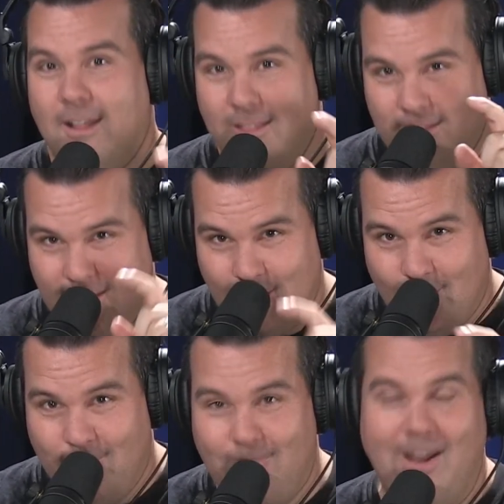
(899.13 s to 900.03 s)
that you'll
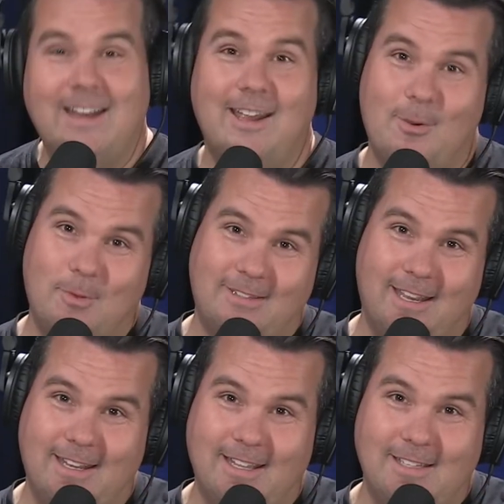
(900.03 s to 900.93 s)
find out what
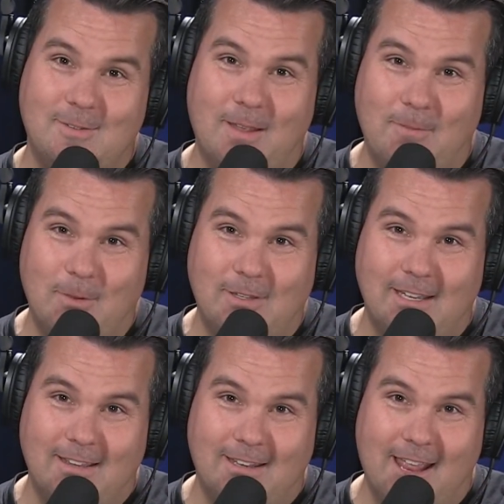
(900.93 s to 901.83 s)
that is if you
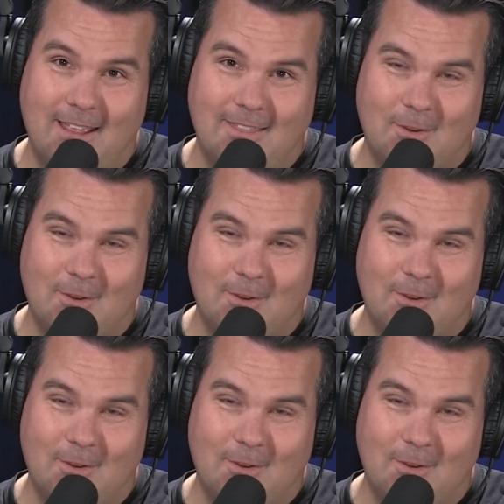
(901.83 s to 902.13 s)
attend the na- the